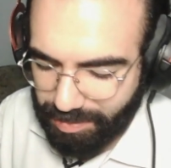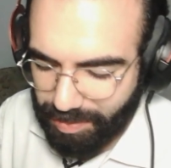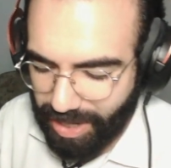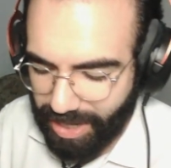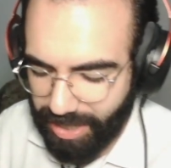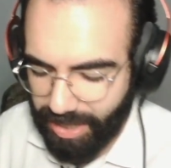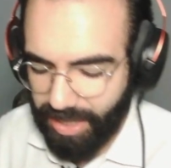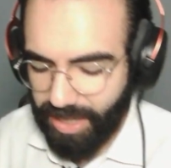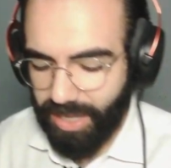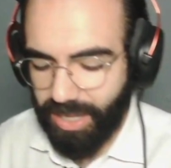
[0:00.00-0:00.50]

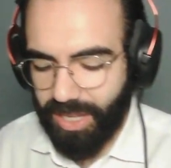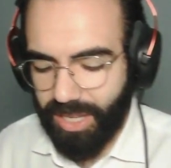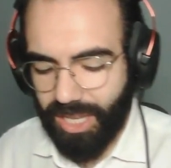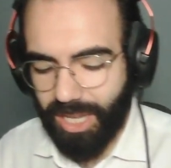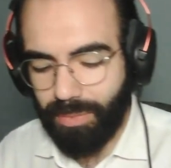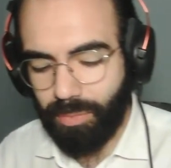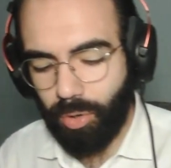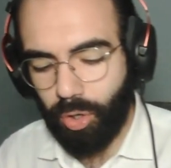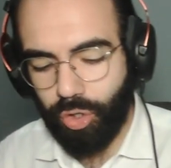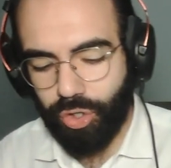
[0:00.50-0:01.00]
by
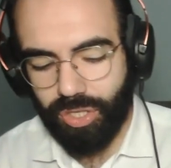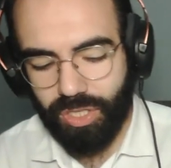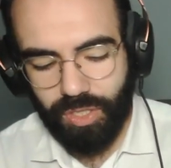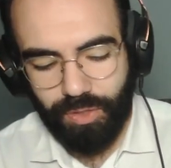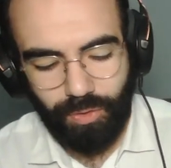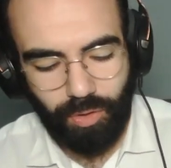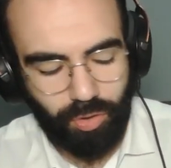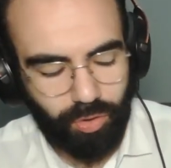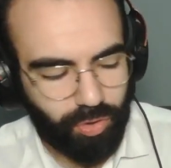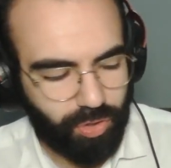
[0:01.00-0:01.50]
emotions
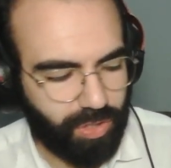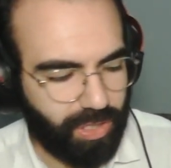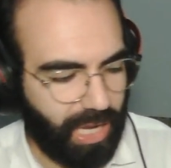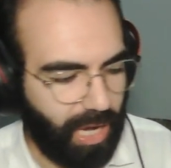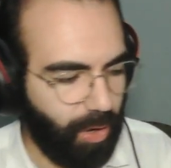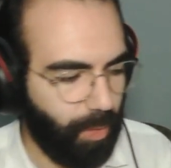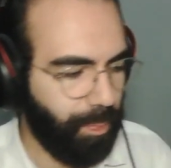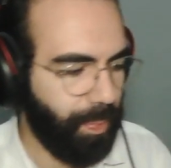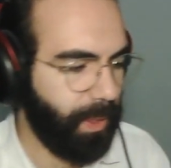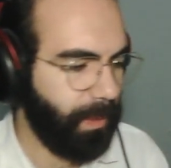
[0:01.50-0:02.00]
focused
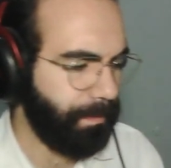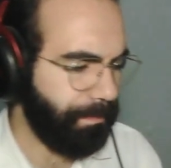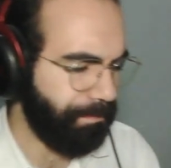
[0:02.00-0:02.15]
therapy,